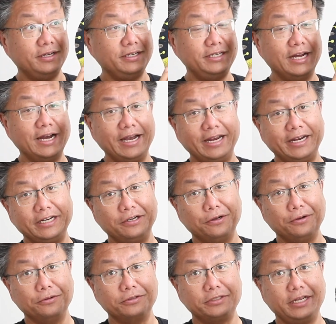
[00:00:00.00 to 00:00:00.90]

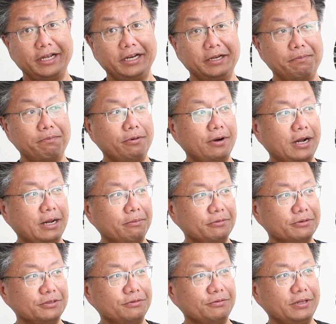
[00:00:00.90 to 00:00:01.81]
diagnose any
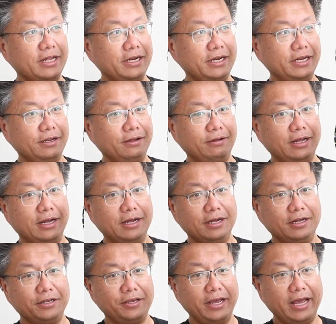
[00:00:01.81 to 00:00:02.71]
problems
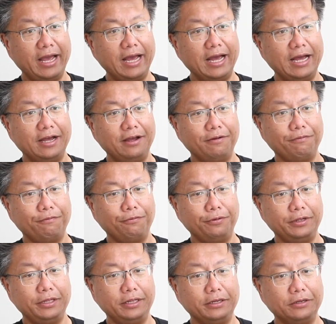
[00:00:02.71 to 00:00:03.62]
that you have
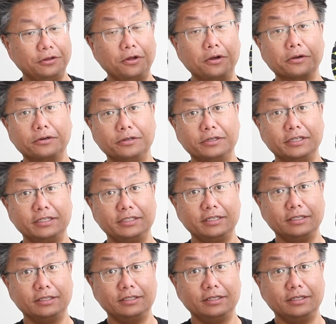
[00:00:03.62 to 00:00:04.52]
with longer
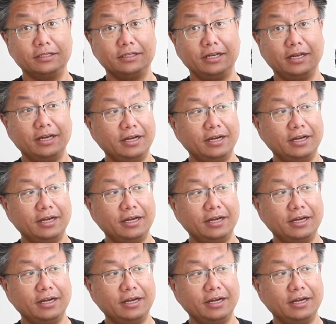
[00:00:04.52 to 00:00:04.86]
distances,